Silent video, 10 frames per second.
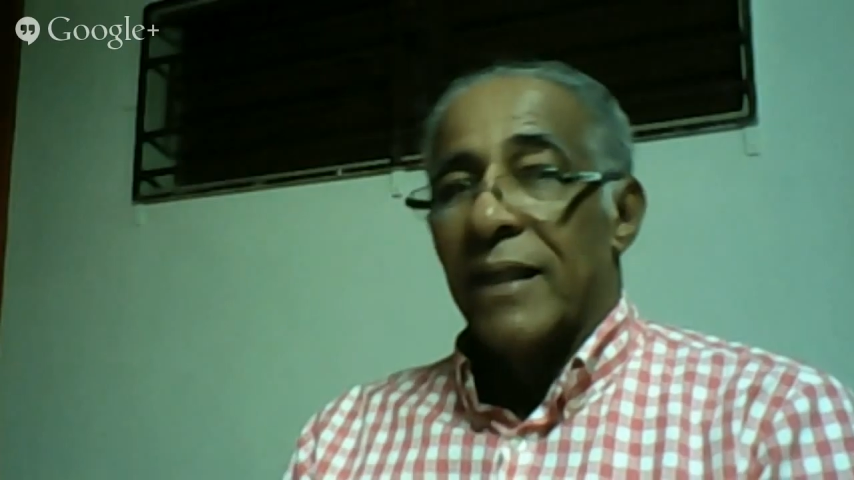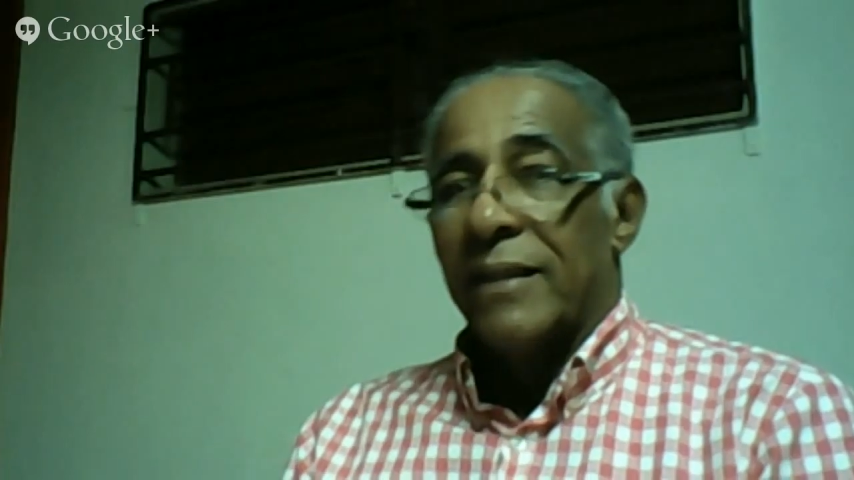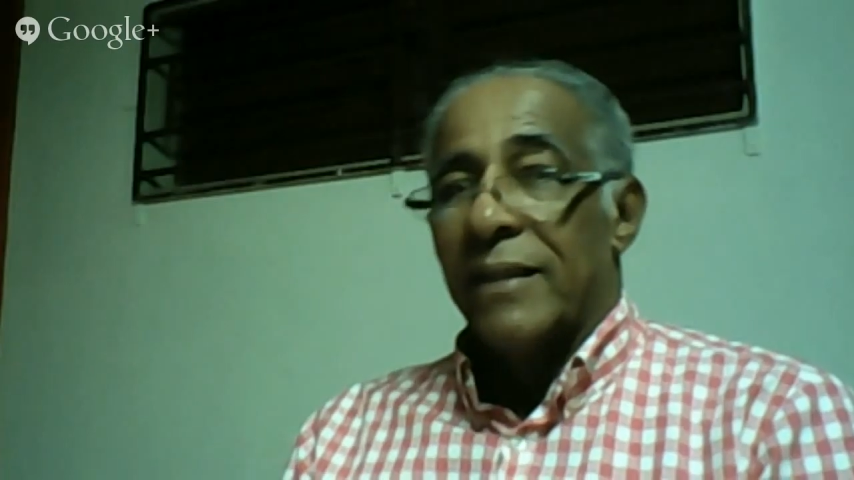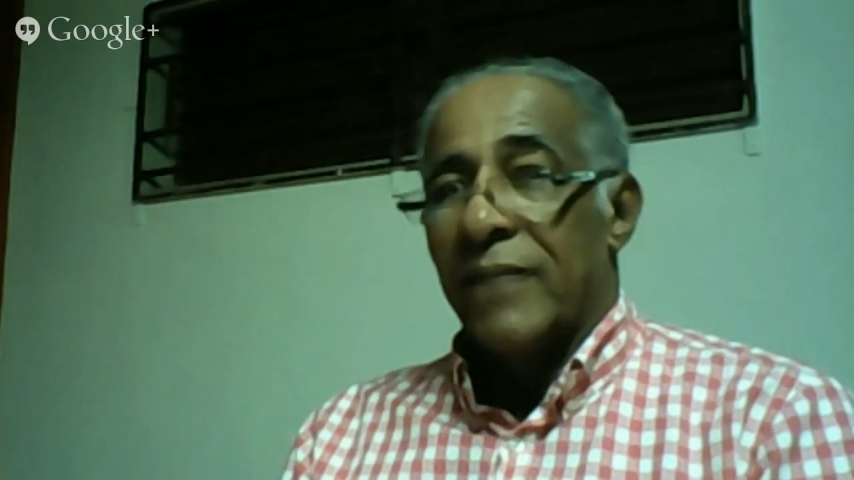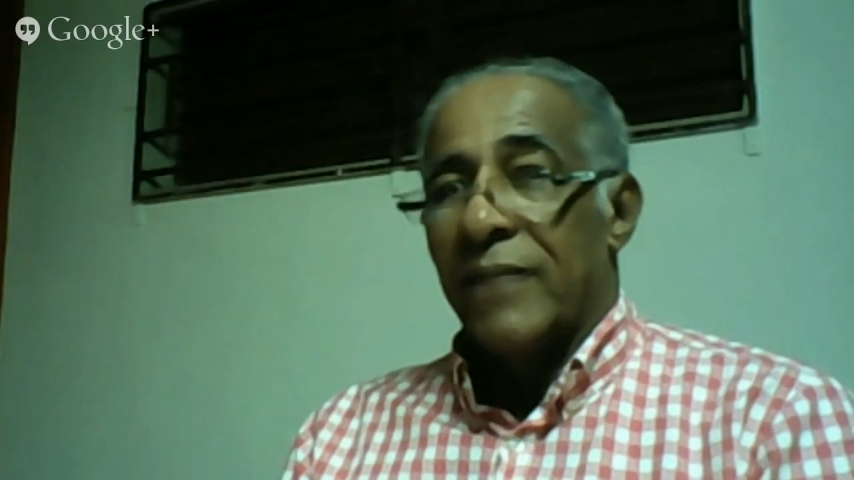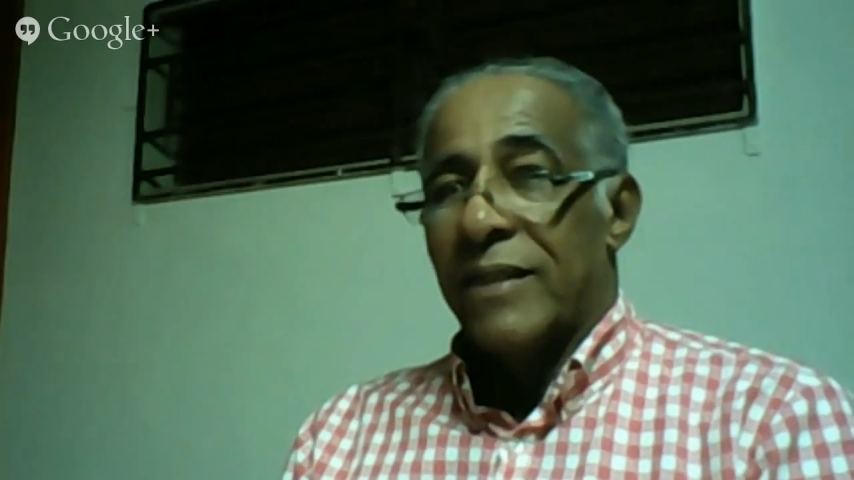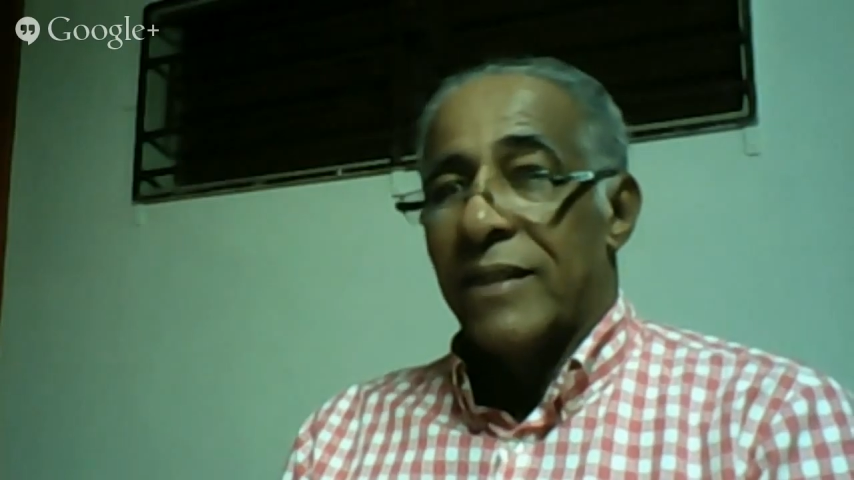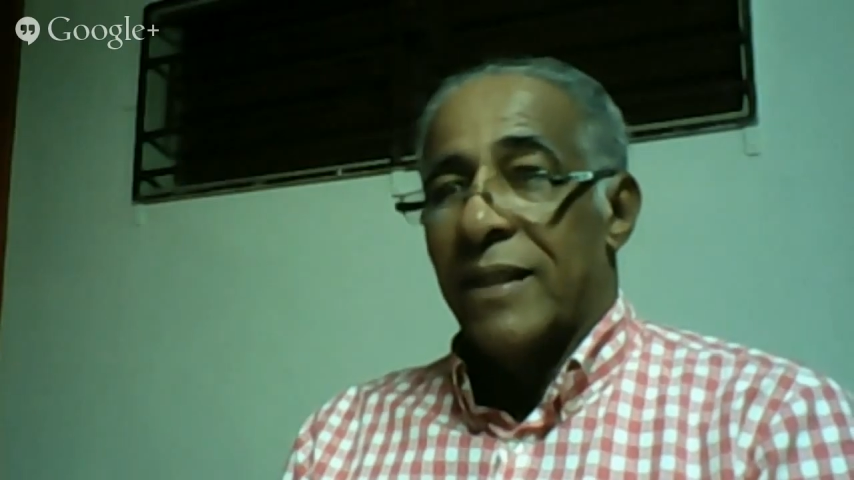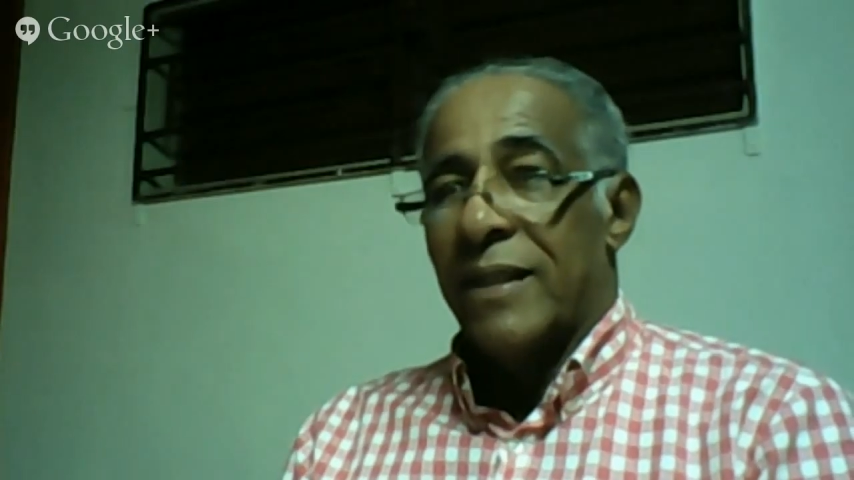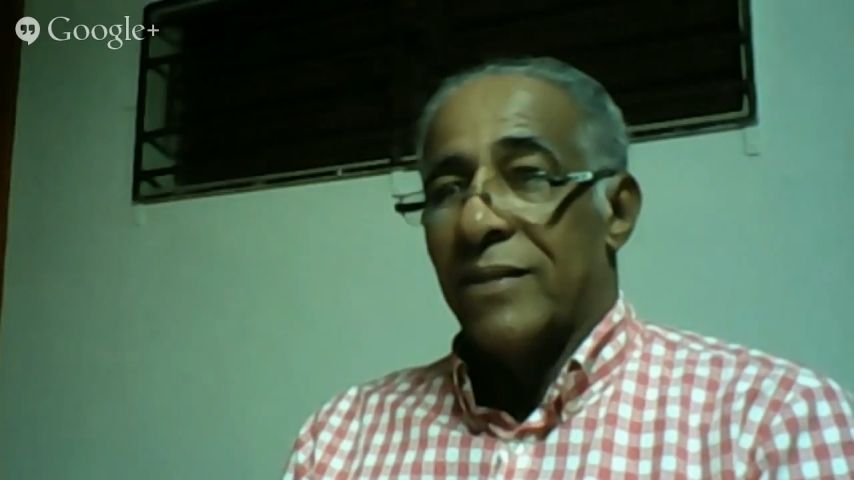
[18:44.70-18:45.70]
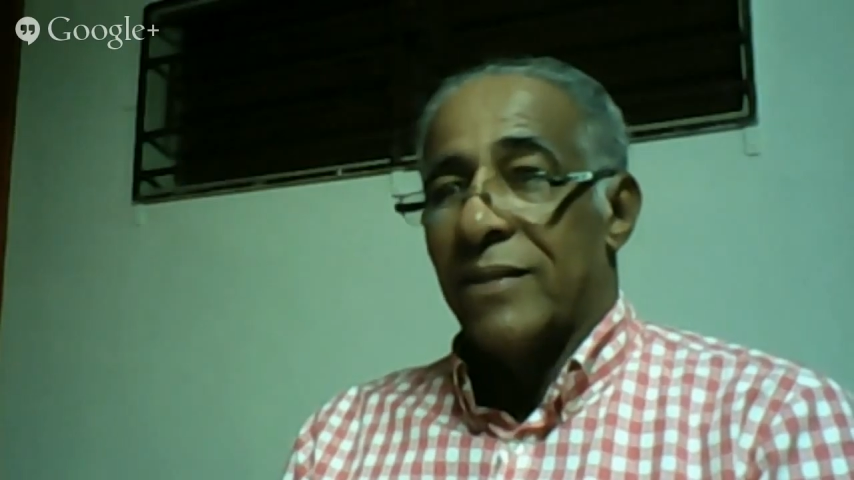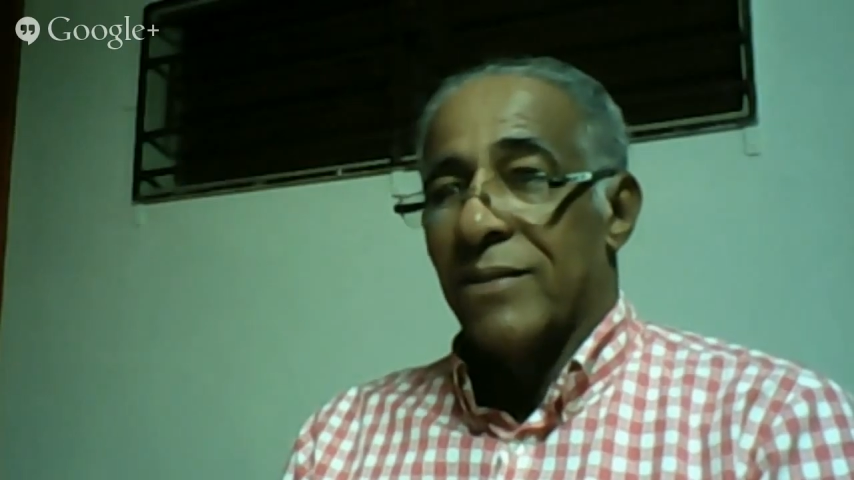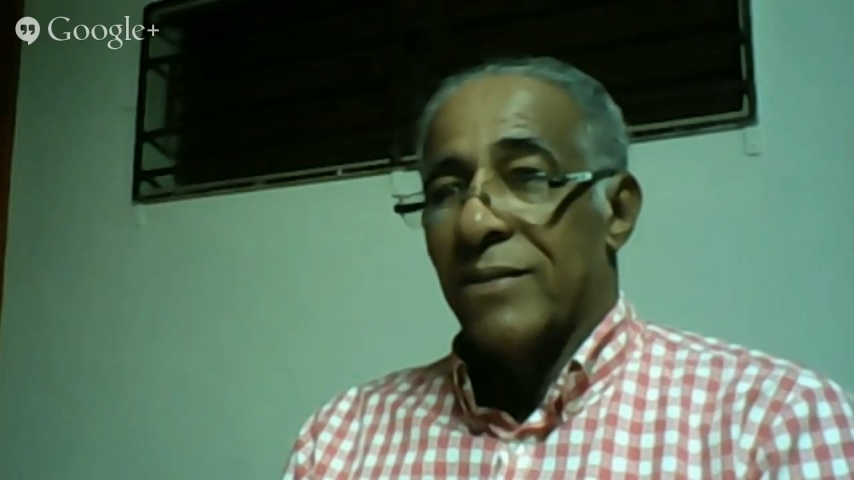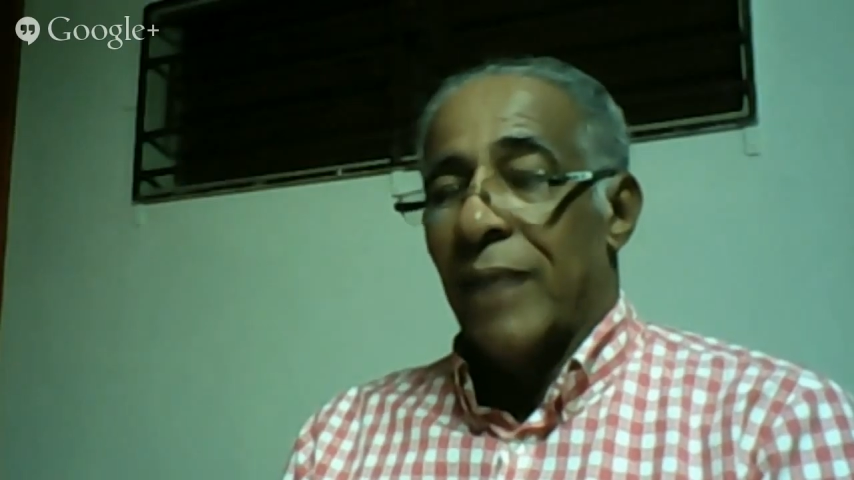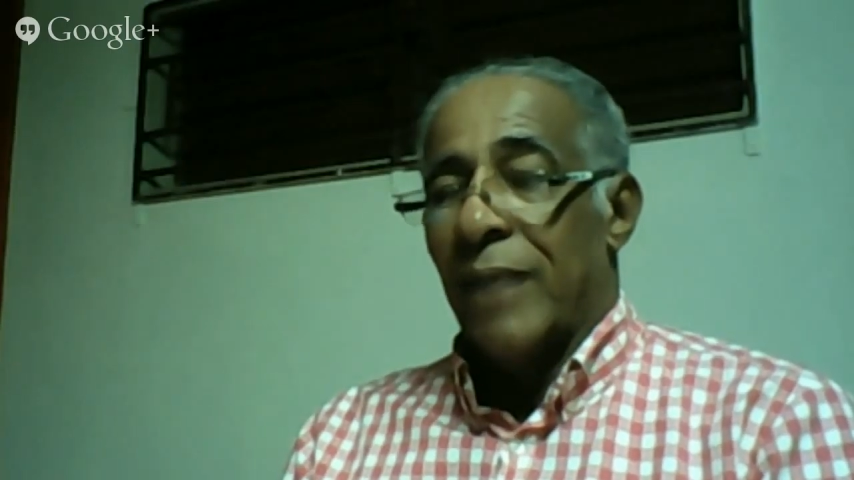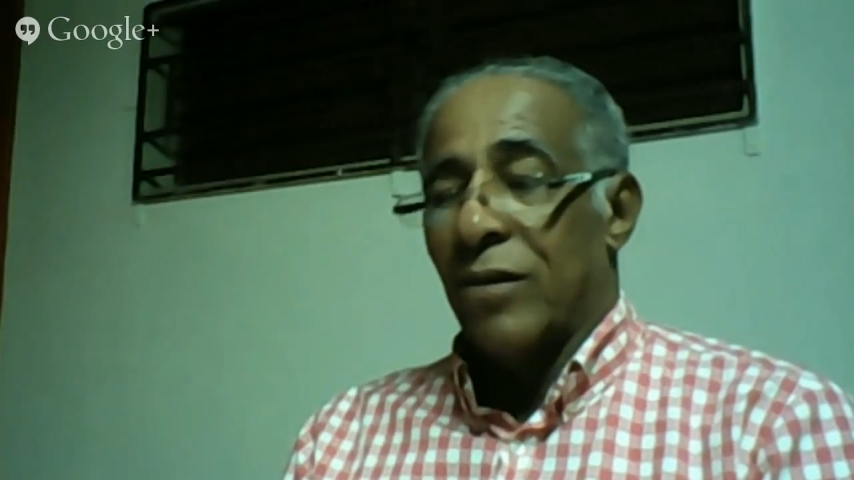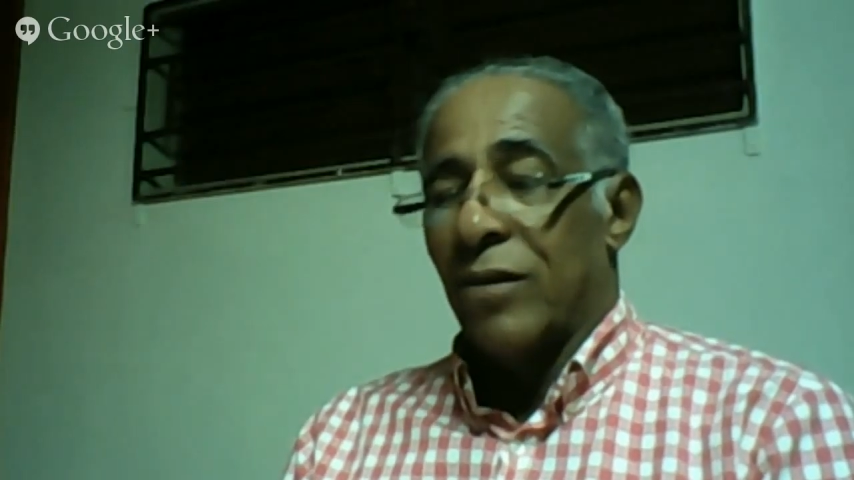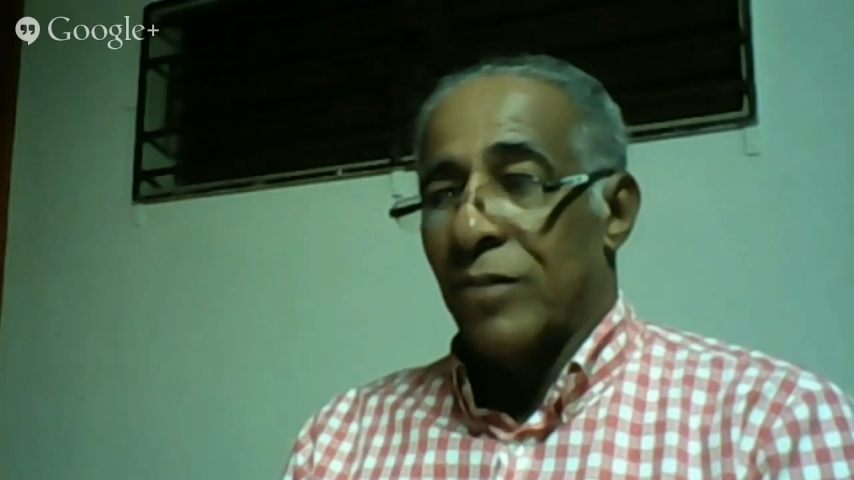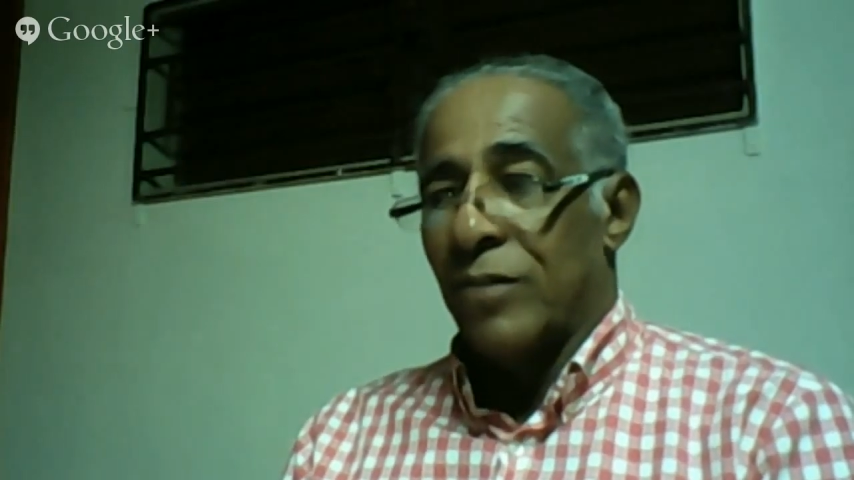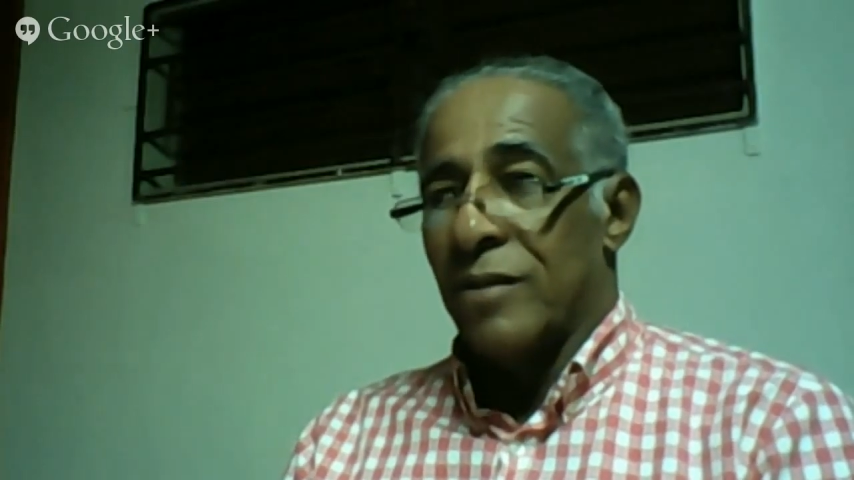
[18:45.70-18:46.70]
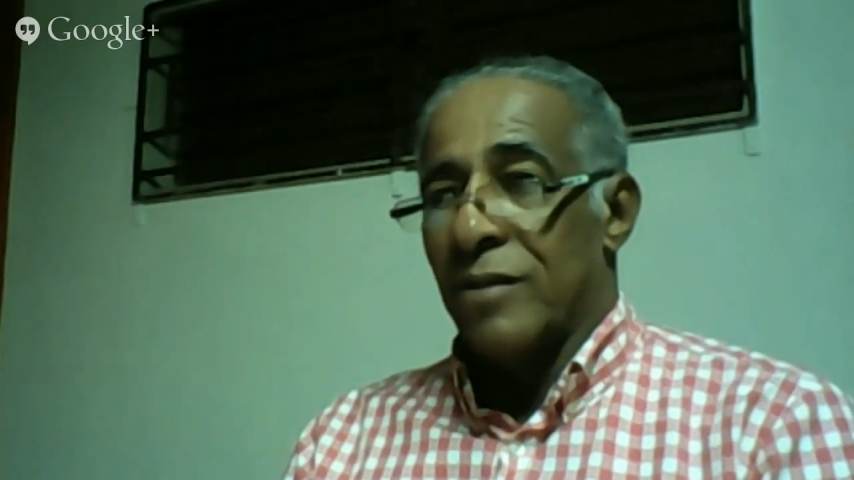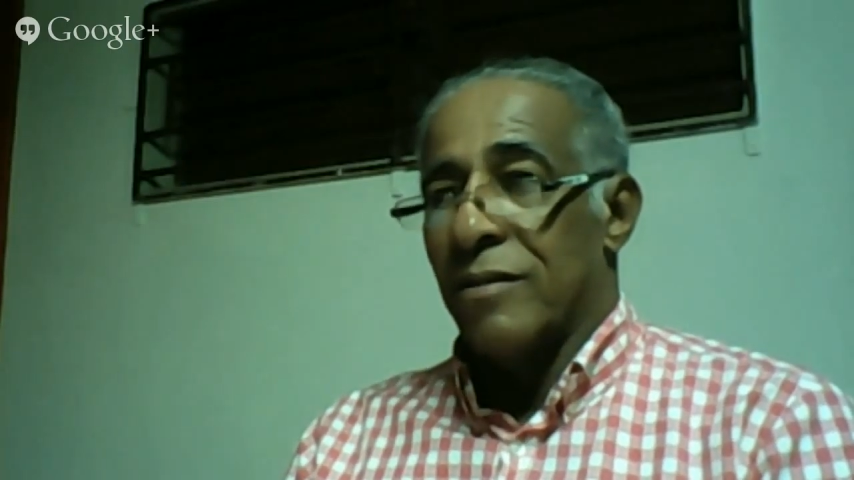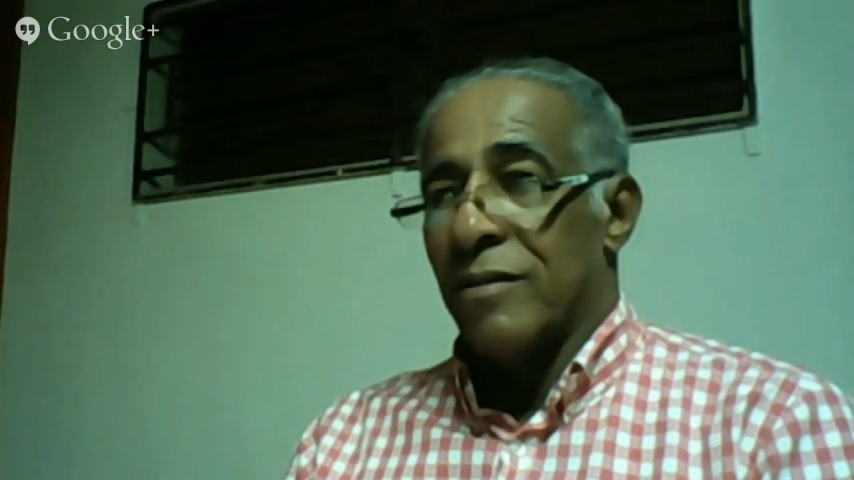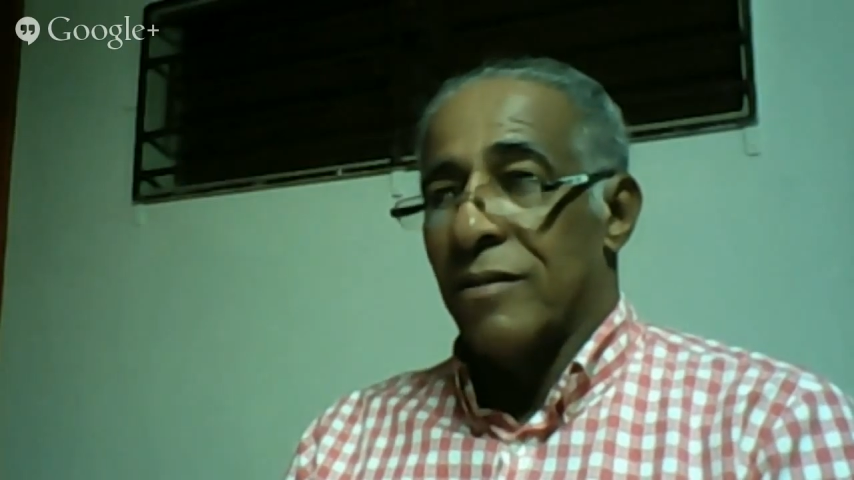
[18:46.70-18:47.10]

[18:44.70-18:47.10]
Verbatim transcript: David Keane's background was?